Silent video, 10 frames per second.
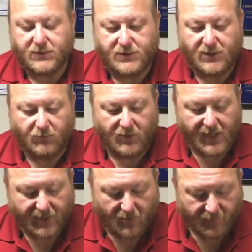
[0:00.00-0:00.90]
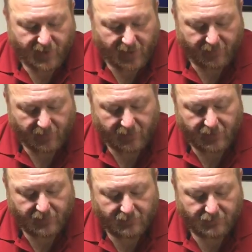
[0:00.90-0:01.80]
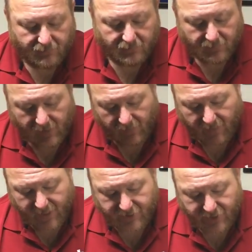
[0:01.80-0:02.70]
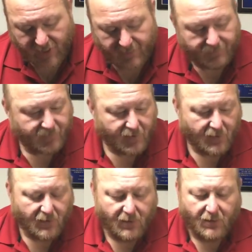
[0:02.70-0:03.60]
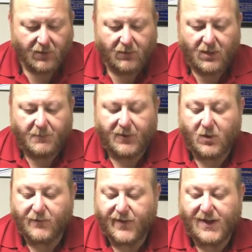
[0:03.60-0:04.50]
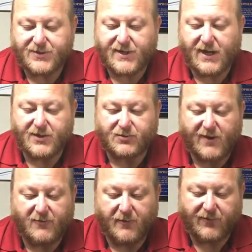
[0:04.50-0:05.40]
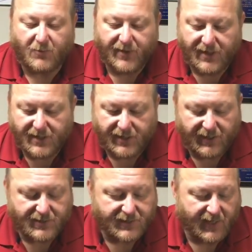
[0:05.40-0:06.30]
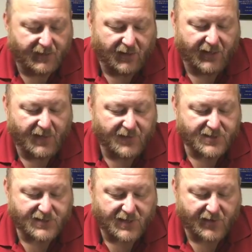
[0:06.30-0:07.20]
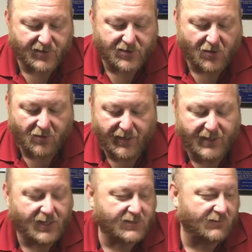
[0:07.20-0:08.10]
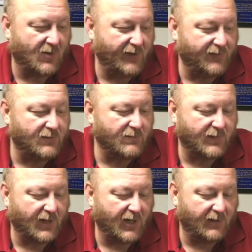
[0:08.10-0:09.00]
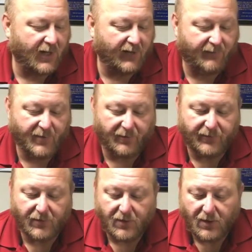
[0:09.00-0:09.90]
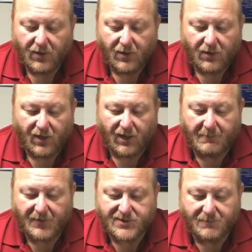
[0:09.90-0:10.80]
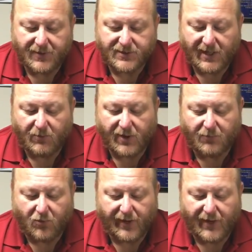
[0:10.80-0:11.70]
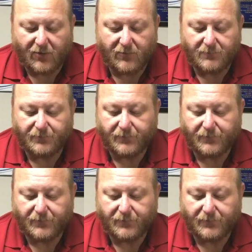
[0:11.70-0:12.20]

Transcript: You see it will lock open on the last shot. I'm going to go over the outside of this rifle before we get into the inside. Again, this is another totally custom rifle that I have built. But there's some things that I want to point out.